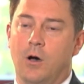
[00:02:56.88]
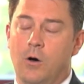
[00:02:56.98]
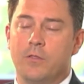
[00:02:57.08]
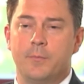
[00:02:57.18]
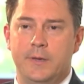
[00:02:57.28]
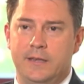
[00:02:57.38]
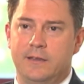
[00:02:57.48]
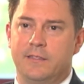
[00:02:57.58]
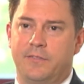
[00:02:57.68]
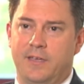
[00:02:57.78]
all the
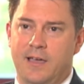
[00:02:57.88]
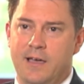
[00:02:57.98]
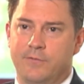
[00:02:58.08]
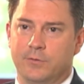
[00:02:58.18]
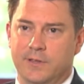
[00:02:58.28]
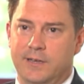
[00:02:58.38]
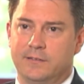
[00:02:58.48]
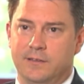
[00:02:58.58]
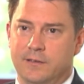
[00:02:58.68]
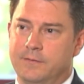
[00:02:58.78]
media that they have
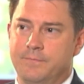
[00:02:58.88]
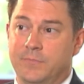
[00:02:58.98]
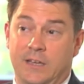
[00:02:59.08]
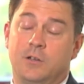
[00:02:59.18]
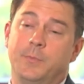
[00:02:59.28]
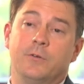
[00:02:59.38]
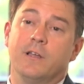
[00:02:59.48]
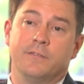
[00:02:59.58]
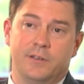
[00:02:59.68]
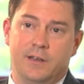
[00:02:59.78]
related to that could be
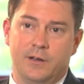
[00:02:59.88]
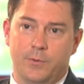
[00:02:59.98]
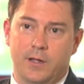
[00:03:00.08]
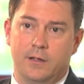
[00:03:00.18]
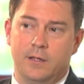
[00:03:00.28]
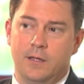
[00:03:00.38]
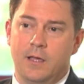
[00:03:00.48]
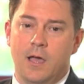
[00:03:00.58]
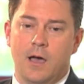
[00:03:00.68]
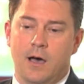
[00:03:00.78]
relevant in any way.
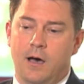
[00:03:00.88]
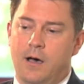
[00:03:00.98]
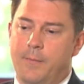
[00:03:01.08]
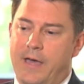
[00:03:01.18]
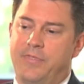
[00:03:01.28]
I